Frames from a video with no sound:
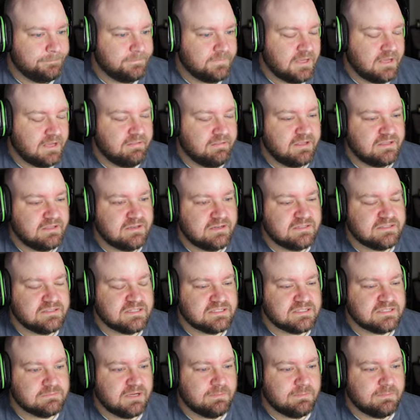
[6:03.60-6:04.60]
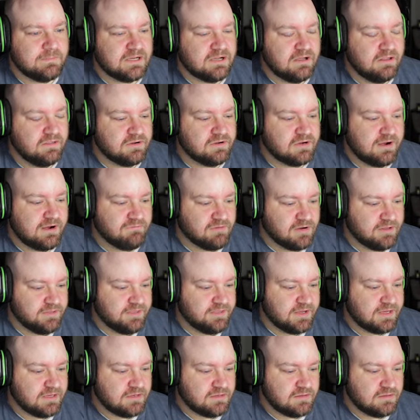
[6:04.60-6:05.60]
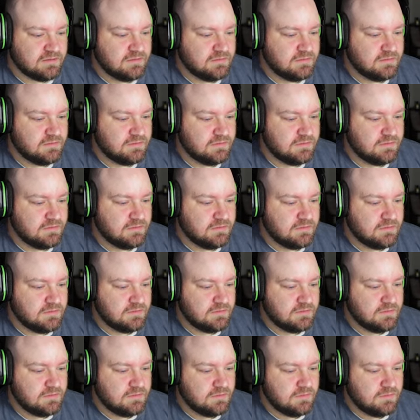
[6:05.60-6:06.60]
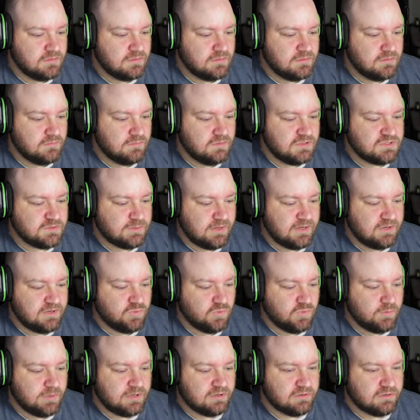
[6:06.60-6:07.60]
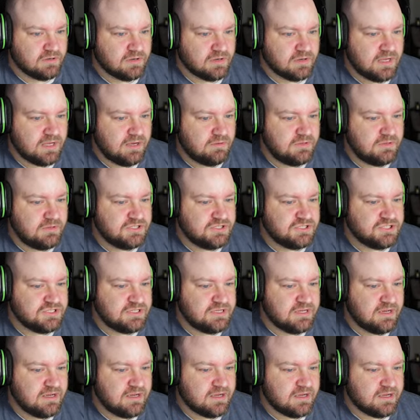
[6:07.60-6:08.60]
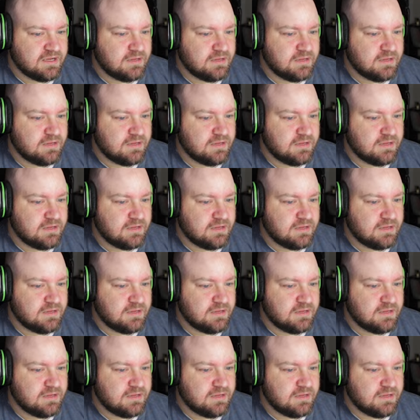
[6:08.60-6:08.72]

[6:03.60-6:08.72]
I like that it doesn't make me color everything in. What do I know about her? How did she die?